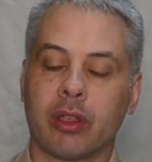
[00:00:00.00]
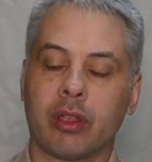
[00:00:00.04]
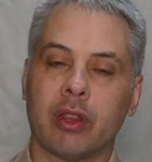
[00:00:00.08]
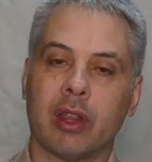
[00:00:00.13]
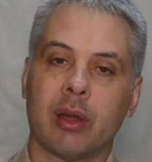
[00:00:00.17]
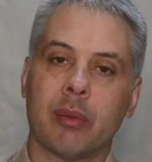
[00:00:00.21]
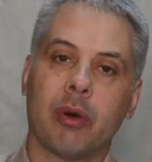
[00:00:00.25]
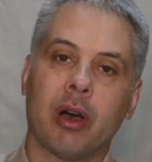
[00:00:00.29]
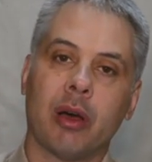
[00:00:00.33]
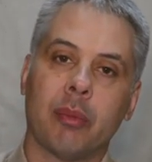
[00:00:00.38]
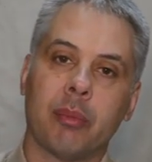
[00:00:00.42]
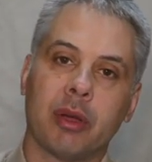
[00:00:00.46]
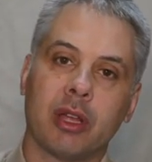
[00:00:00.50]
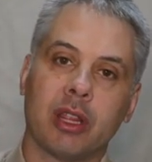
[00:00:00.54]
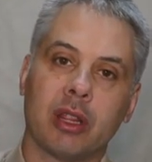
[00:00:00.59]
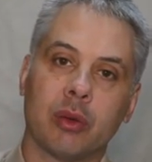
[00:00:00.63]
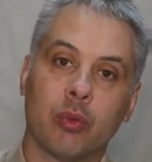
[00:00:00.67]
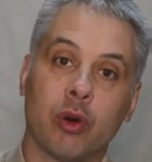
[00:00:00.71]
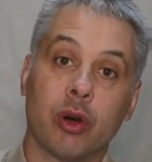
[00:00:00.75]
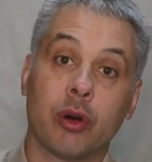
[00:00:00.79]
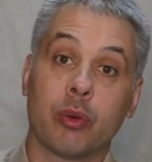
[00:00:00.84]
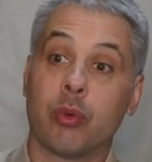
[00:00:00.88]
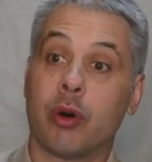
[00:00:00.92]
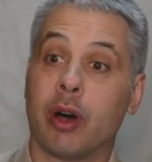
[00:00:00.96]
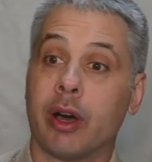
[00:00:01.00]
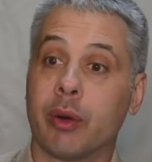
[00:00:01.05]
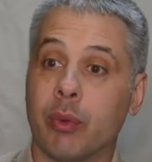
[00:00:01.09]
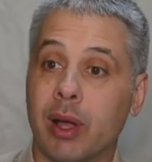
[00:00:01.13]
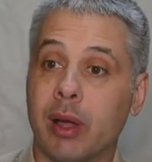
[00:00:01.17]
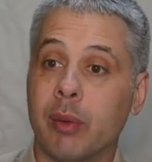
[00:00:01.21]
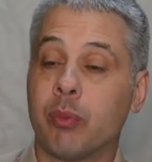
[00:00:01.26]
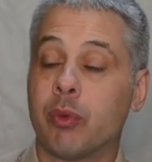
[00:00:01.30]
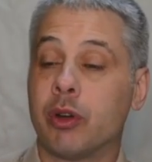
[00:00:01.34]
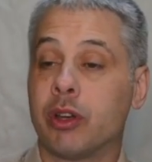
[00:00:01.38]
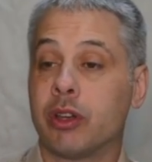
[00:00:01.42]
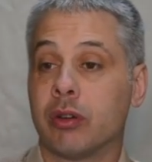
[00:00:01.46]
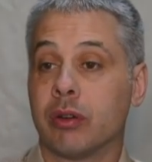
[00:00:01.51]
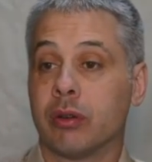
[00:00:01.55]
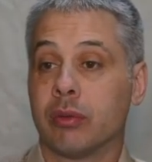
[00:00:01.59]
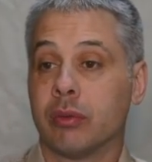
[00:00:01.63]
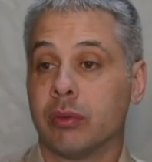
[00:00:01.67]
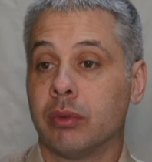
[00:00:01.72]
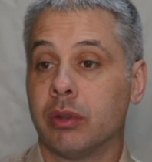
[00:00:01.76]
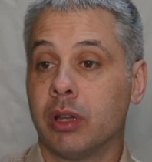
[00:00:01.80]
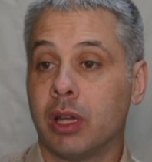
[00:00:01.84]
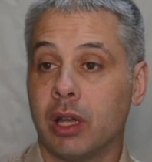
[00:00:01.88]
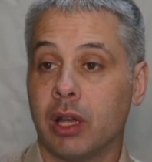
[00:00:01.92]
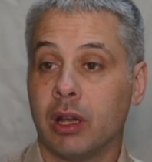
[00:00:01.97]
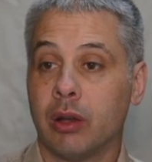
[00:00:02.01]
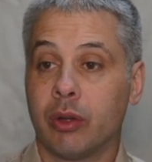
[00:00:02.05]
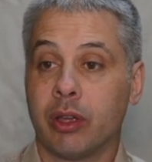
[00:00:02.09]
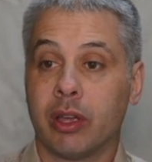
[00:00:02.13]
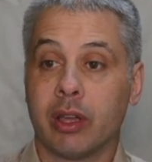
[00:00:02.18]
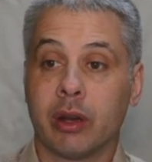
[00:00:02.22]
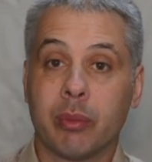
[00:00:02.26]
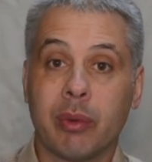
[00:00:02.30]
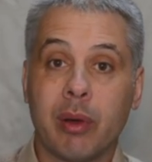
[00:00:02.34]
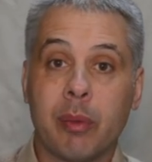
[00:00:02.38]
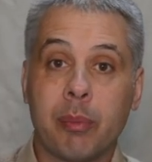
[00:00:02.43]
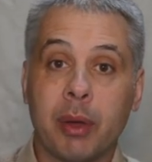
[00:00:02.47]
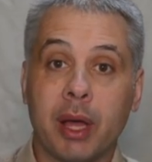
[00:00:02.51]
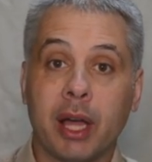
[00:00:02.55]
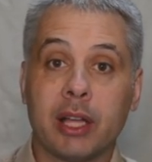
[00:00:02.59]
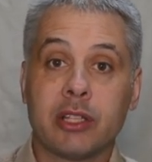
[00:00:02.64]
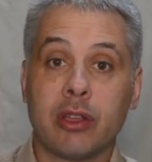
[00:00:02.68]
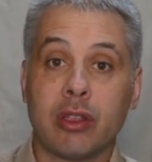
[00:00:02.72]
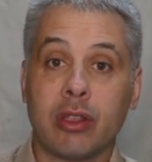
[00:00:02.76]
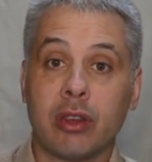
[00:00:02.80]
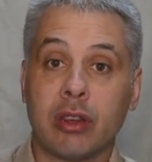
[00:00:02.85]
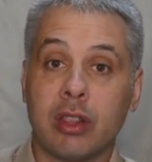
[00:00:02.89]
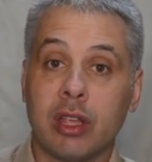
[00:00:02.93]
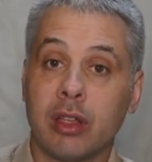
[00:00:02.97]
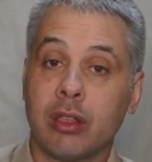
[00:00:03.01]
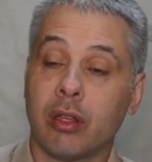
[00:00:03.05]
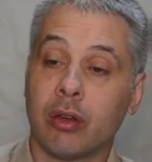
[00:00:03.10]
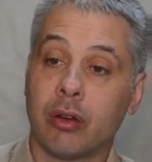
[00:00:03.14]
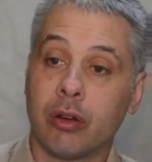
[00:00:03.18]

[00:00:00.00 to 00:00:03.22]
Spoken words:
So that might be the World Wide Web when you're looking at web pages and things.